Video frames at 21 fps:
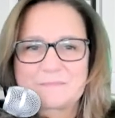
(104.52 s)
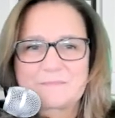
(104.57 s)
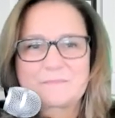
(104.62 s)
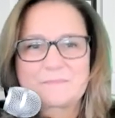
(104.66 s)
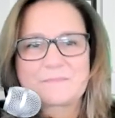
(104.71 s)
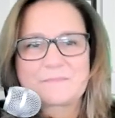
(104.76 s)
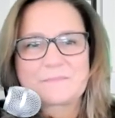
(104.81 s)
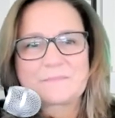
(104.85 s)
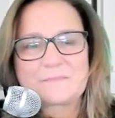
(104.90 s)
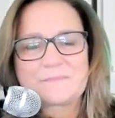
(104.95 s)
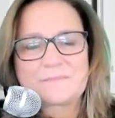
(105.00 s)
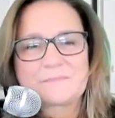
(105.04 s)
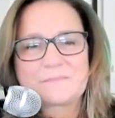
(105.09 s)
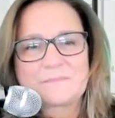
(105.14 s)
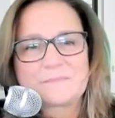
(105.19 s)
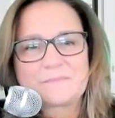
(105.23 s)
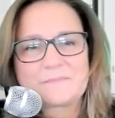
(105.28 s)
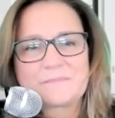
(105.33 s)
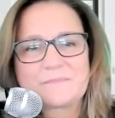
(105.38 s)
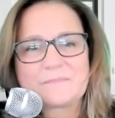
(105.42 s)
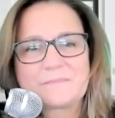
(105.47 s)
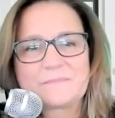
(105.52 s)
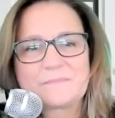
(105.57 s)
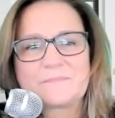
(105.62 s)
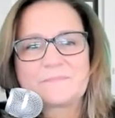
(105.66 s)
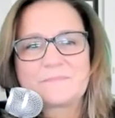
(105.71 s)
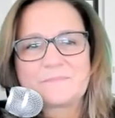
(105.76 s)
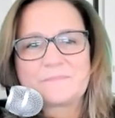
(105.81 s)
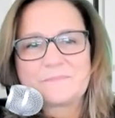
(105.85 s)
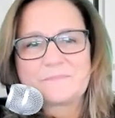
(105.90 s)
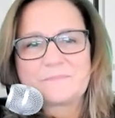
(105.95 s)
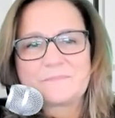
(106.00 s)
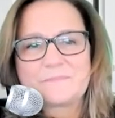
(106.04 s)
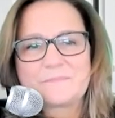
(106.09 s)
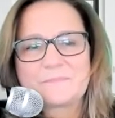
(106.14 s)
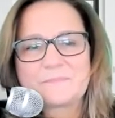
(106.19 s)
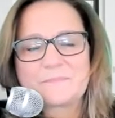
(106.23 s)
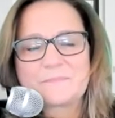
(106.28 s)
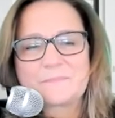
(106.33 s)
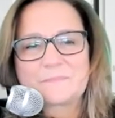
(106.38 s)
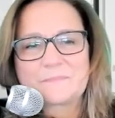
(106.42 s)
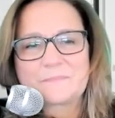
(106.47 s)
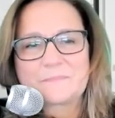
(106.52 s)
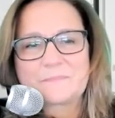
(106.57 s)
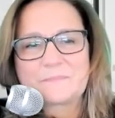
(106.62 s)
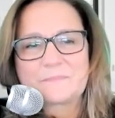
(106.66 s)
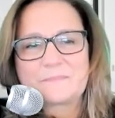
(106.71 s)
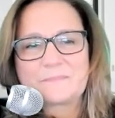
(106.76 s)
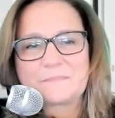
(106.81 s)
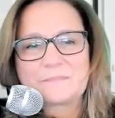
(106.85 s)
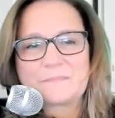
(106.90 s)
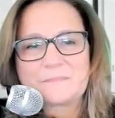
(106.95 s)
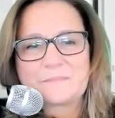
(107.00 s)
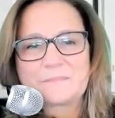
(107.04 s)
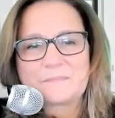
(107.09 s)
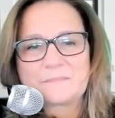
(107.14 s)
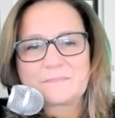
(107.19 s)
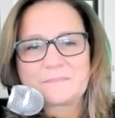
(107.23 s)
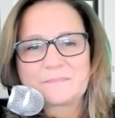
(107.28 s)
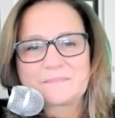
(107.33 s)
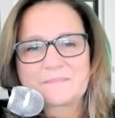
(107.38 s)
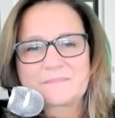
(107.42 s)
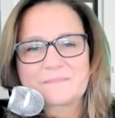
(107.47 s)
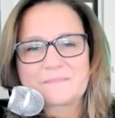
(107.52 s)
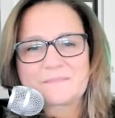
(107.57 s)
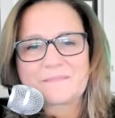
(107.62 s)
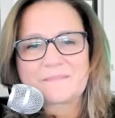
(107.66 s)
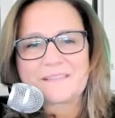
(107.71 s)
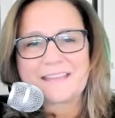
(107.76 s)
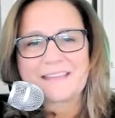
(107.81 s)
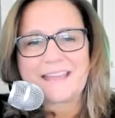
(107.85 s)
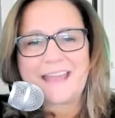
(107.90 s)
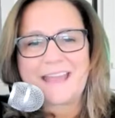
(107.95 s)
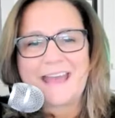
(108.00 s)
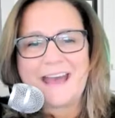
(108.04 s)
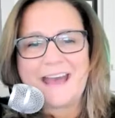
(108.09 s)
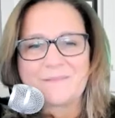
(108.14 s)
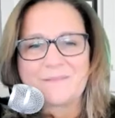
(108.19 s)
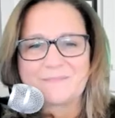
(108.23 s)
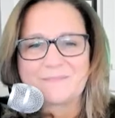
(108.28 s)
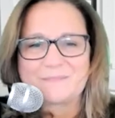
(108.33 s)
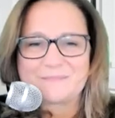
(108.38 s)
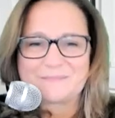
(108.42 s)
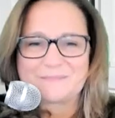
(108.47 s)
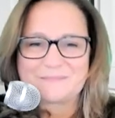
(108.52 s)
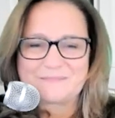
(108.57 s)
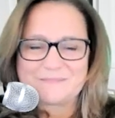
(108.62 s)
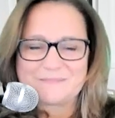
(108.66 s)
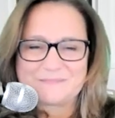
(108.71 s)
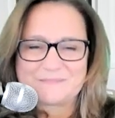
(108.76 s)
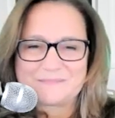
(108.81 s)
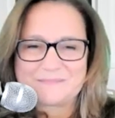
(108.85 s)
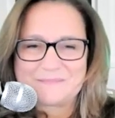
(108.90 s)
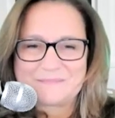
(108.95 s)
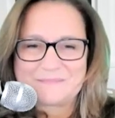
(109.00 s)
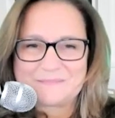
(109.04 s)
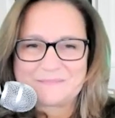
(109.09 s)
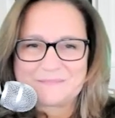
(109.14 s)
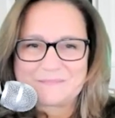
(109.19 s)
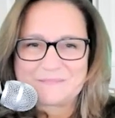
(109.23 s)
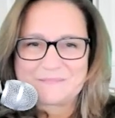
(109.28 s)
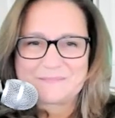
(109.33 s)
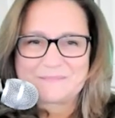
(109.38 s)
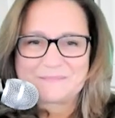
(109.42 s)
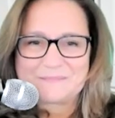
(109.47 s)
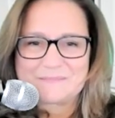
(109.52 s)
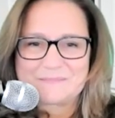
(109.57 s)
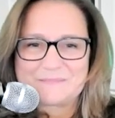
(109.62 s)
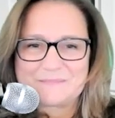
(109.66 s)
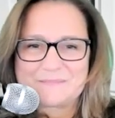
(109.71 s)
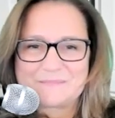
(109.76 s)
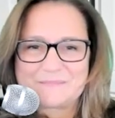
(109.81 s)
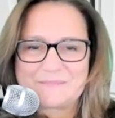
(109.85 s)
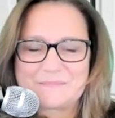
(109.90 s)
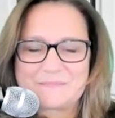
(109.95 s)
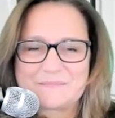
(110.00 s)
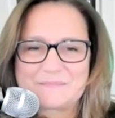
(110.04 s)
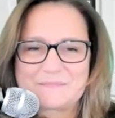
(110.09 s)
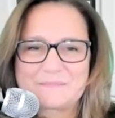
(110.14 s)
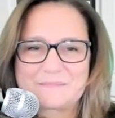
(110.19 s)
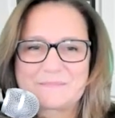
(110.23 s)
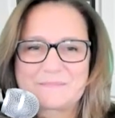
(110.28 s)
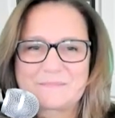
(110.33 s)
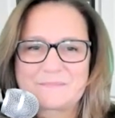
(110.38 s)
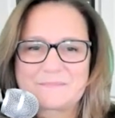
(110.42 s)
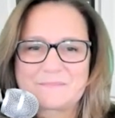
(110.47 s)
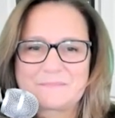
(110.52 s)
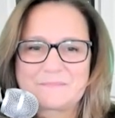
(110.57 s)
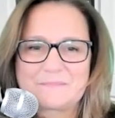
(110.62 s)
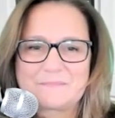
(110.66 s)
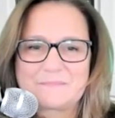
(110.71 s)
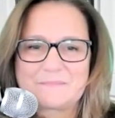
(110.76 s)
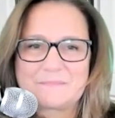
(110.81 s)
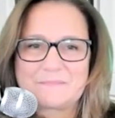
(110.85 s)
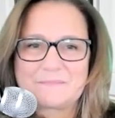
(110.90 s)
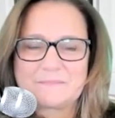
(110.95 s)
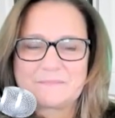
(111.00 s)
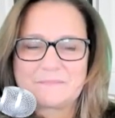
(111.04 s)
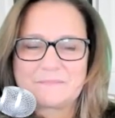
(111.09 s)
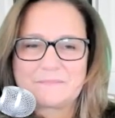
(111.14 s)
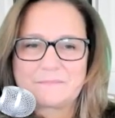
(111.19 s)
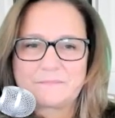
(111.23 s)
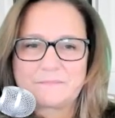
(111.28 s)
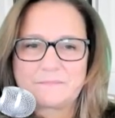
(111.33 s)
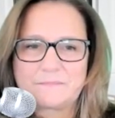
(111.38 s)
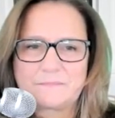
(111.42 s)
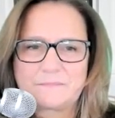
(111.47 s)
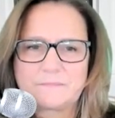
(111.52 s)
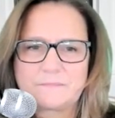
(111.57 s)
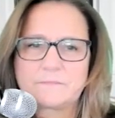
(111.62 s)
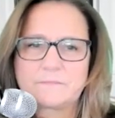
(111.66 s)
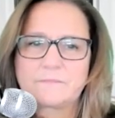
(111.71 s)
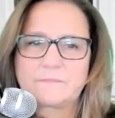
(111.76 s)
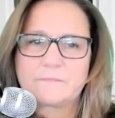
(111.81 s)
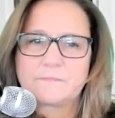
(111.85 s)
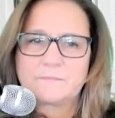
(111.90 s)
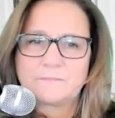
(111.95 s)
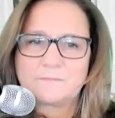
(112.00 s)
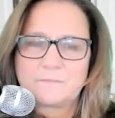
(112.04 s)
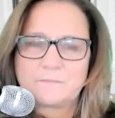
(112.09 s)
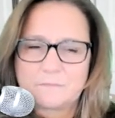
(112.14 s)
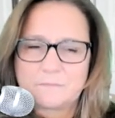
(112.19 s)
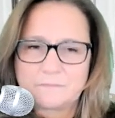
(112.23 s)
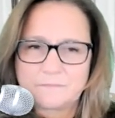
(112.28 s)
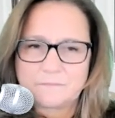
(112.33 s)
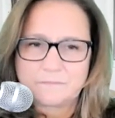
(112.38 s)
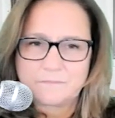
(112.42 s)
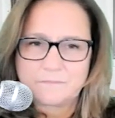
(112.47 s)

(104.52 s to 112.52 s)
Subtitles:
The person shown says nothing.